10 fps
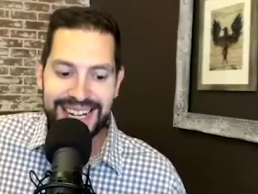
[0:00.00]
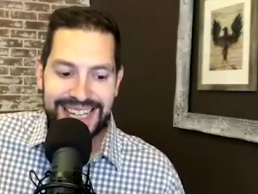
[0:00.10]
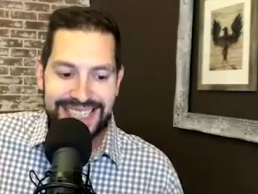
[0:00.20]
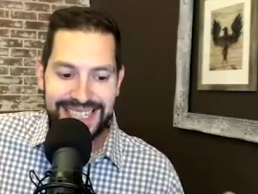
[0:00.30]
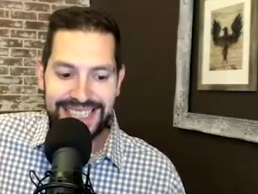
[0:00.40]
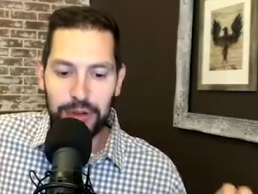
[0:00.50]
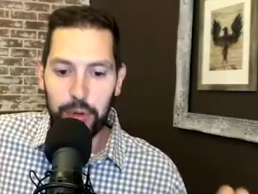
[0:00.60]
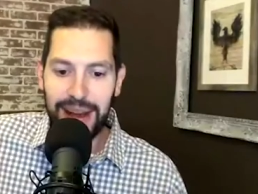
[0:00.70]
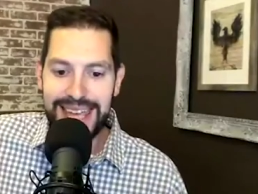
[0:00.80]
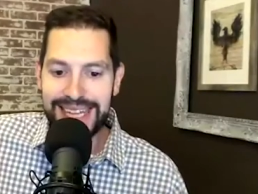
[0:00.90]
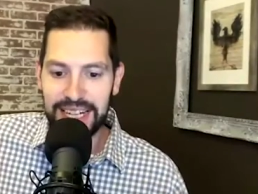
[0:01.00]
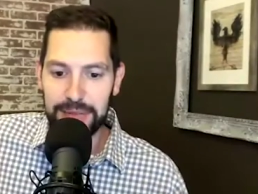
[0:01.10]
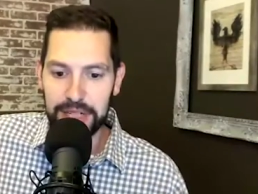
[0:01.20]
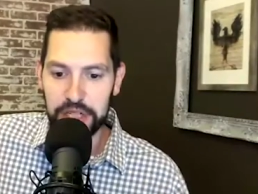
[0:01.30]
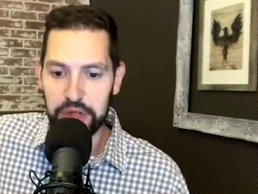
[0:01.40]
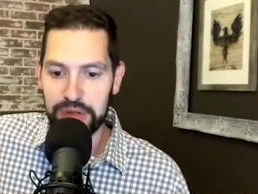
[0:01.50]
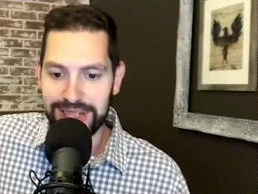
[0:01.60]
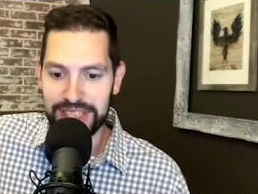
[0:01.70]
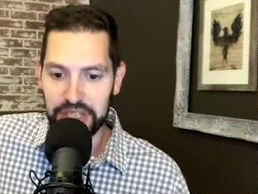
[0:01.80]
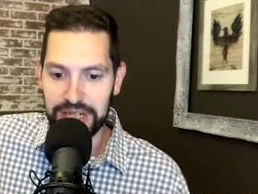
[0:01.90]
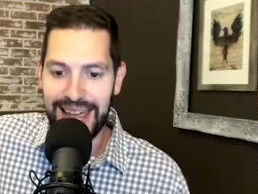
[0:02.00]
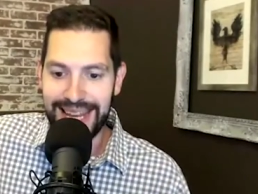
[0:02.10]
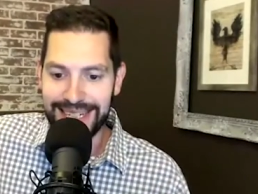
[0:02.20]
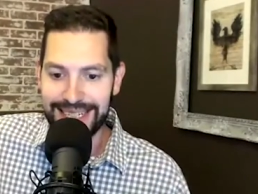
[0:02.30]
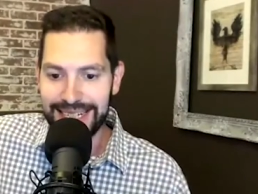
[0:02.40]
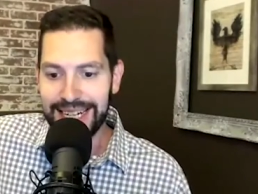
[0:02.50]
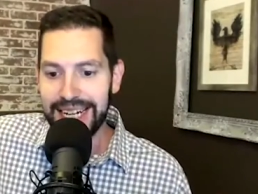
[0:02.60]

since the Reagan administration ended.